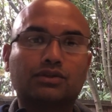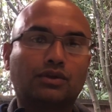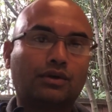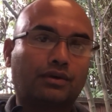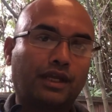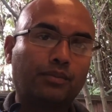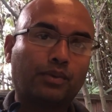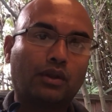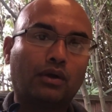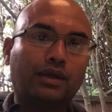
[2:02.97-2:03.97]
or your
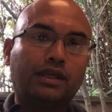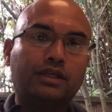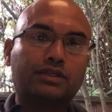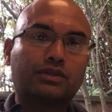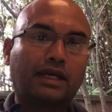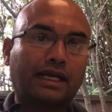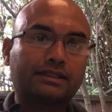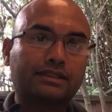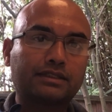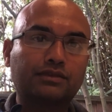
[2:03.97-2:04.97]
employees to
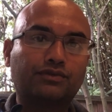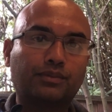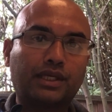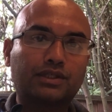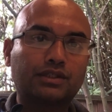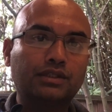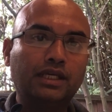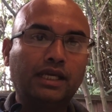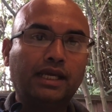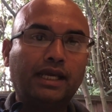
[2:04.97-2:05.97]
access information.
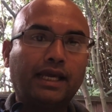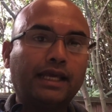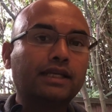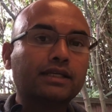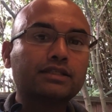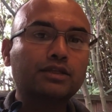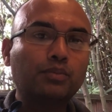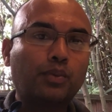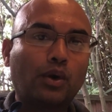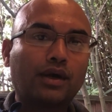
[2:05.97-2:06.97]
And it is
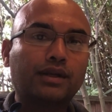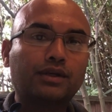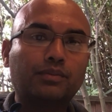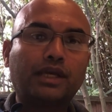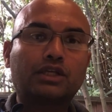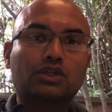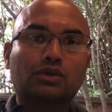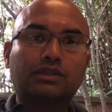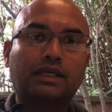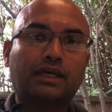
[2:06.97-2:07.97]
important to make
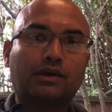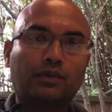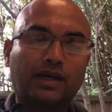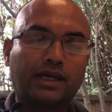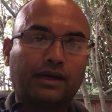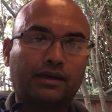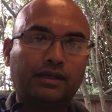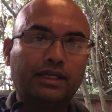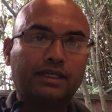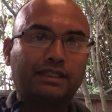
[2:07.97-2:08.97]
sure they are
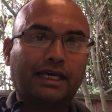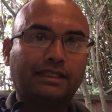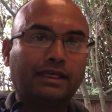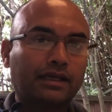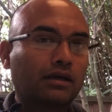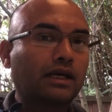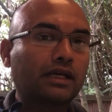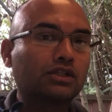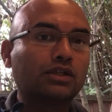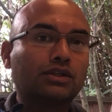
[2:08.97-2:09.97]
aware that they are
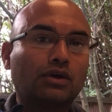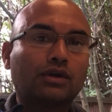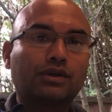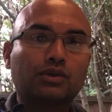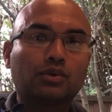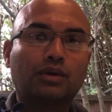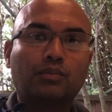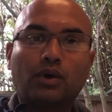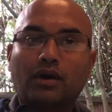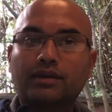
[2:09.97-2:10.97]
actually talking to a
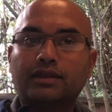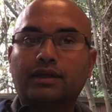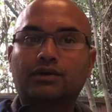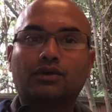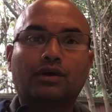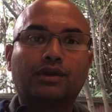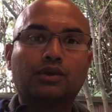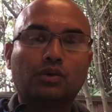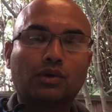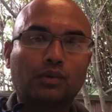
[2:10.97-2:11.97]
bot, they are talking
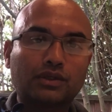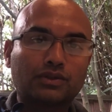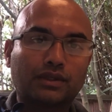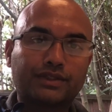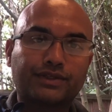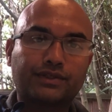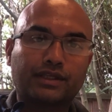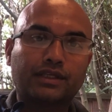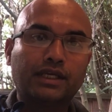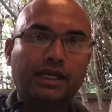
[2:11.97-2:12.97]
to a virtual assistant.